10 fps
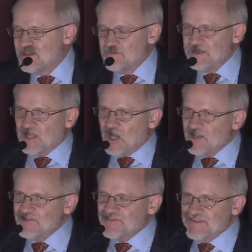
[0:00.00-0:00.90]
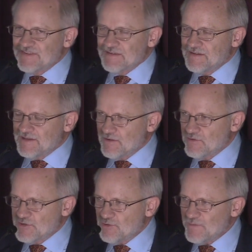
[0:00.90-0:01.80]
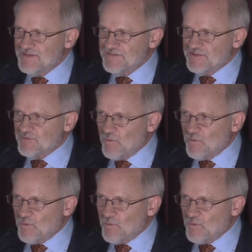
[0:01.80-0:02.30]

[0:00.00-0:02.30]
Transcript: Because there are two reasons.